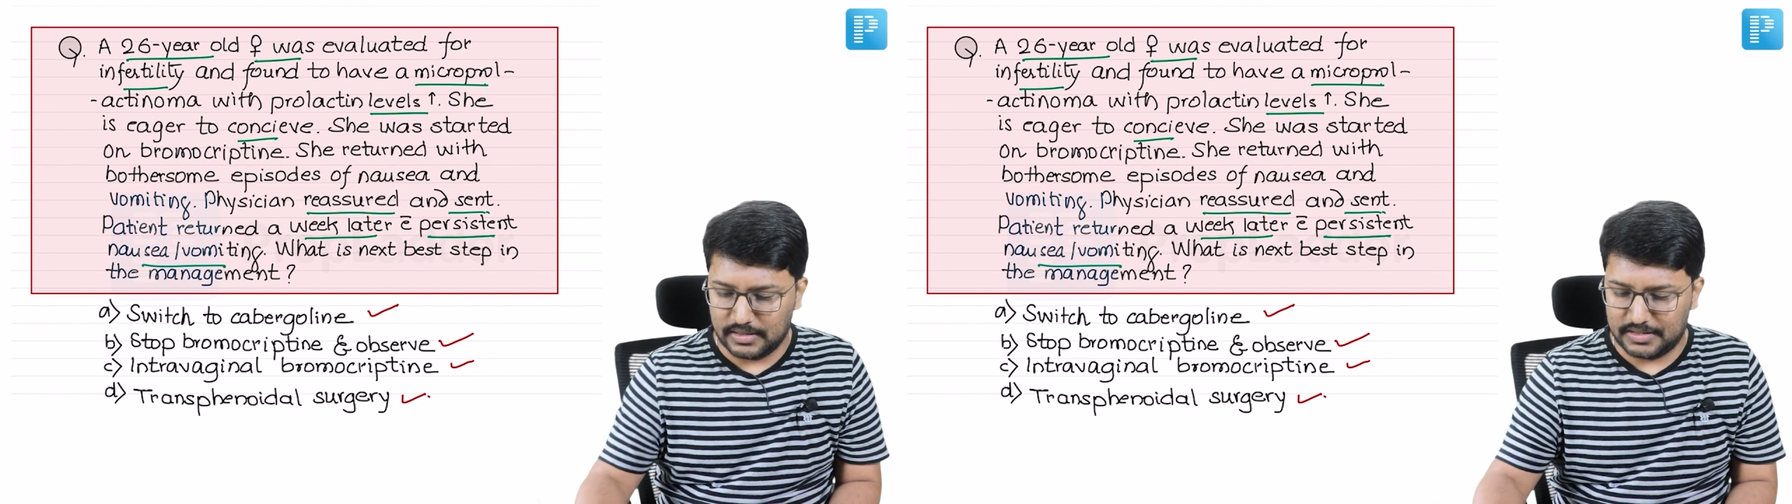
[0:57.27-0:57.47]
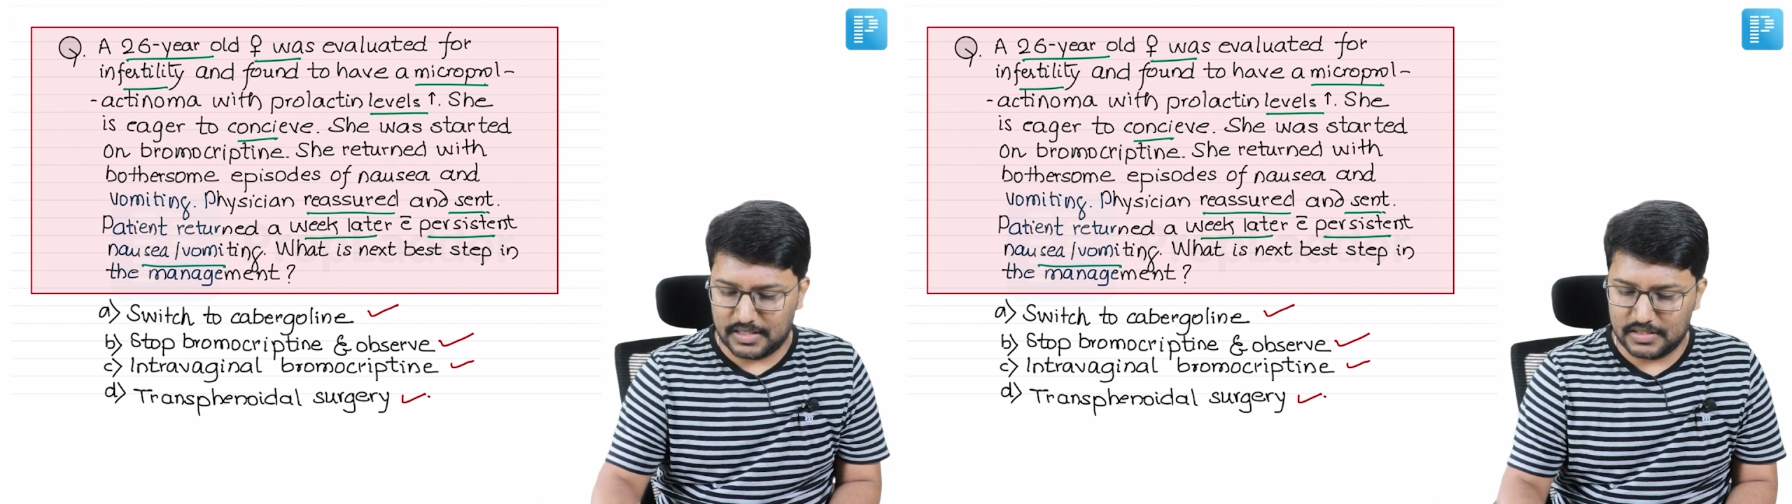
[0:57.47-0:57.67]

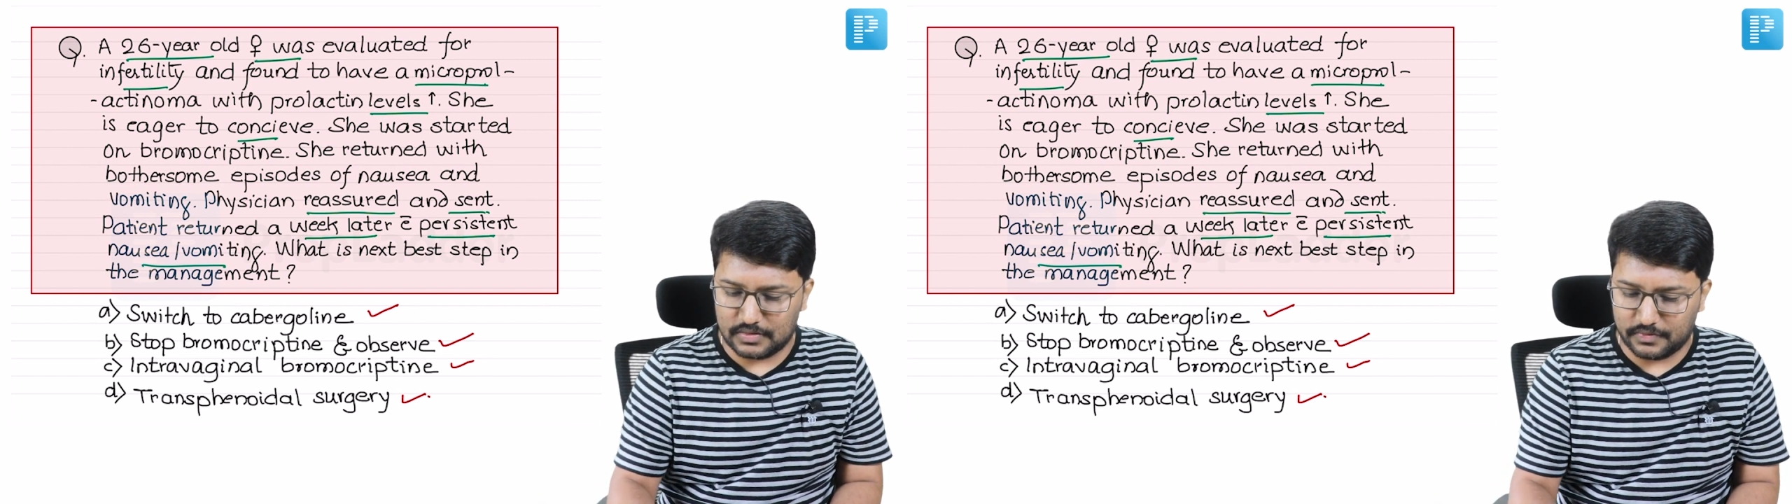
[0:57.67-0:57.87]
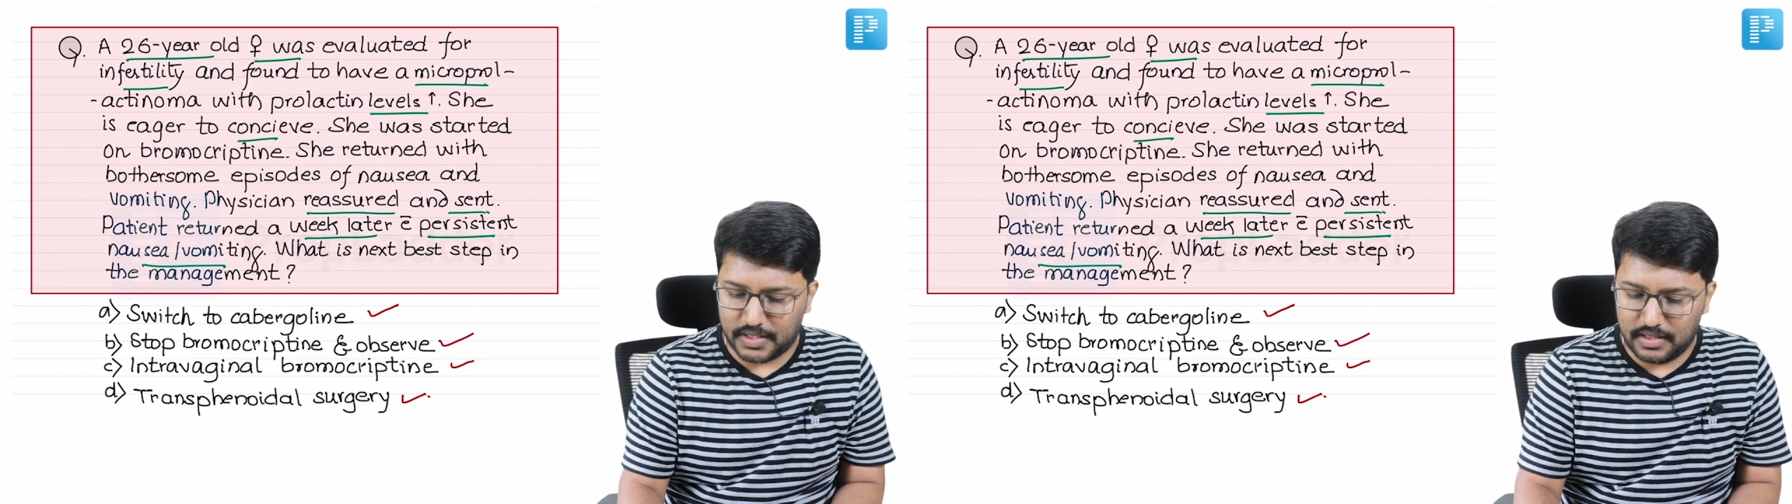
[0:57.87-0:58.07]
she
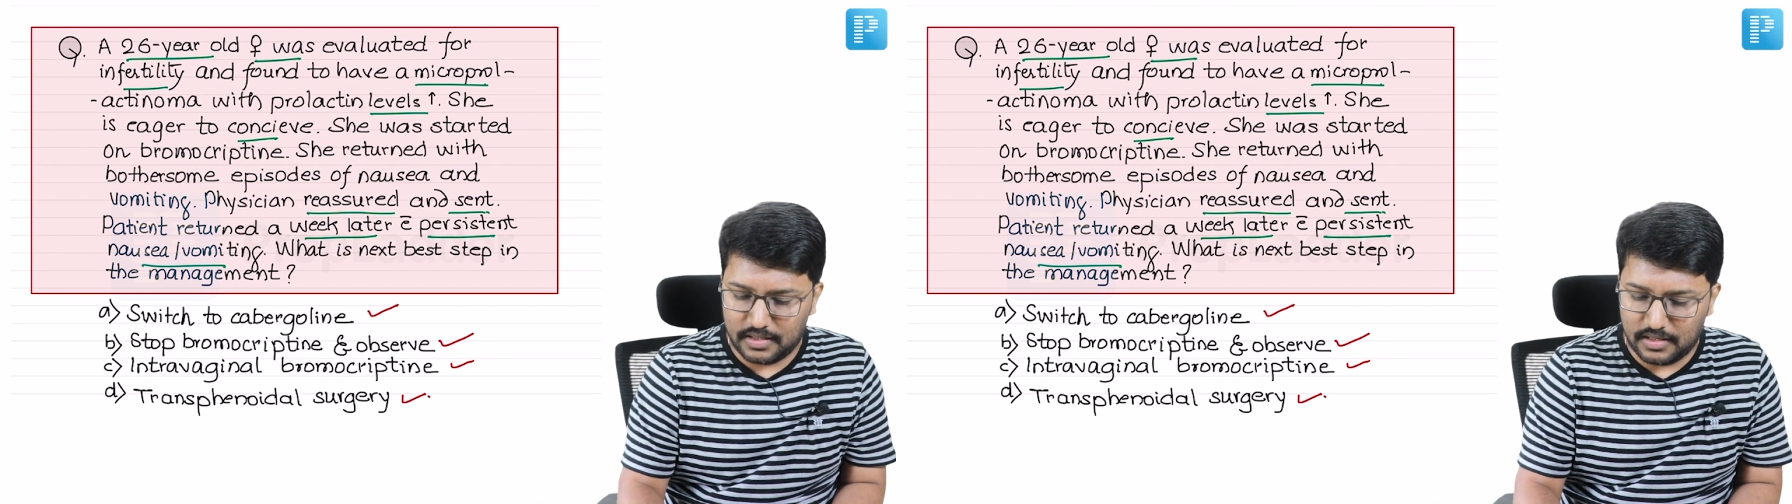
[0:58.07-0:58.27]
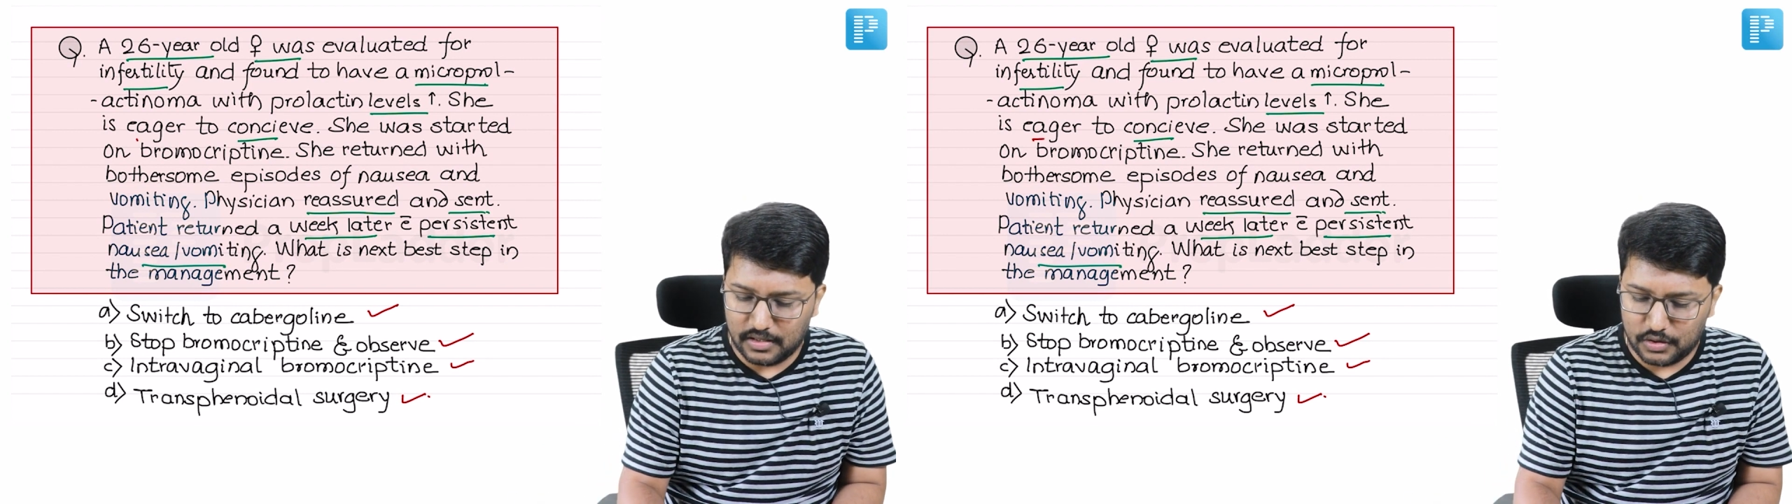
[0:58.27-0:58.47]
is very
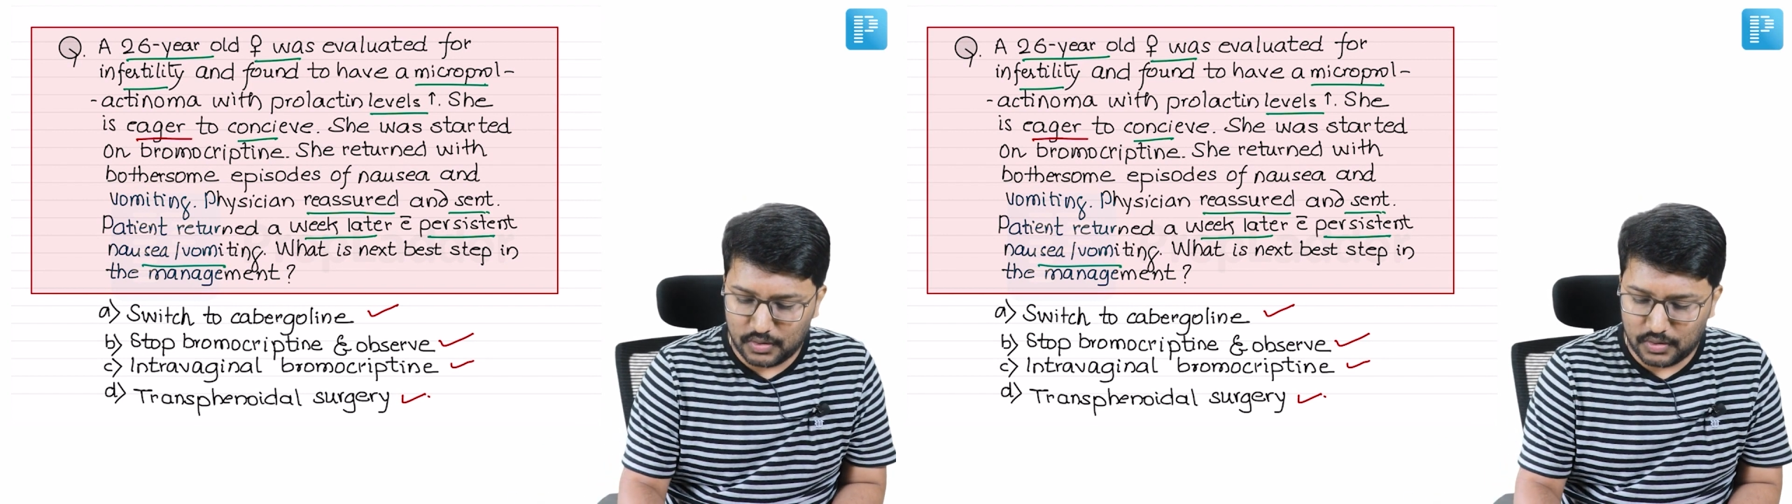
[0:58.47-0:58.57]
eager